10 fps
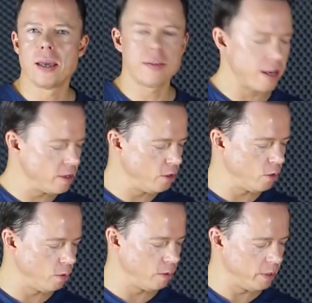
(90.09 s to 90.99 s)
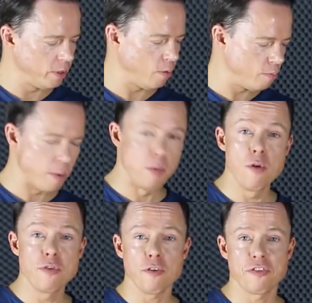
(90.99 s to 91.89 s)
And then you'll, you know,
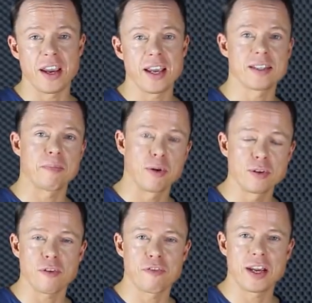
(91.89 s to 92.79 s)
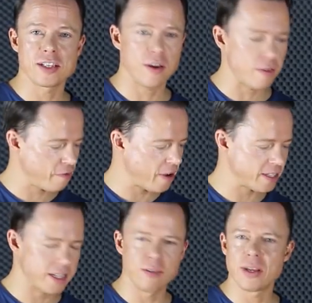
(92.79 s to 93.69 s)
remove your fingers and put your fingers on the
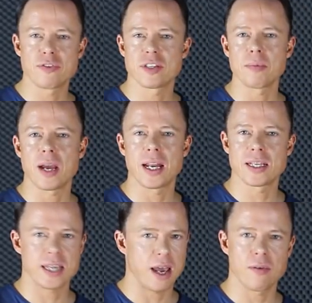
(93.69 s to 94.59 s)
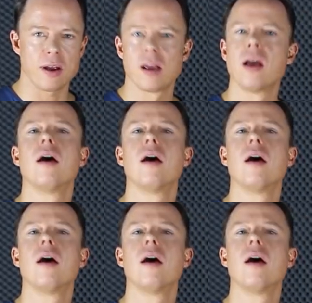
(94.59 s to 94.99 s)
frets and it'll give some kind of sound, right?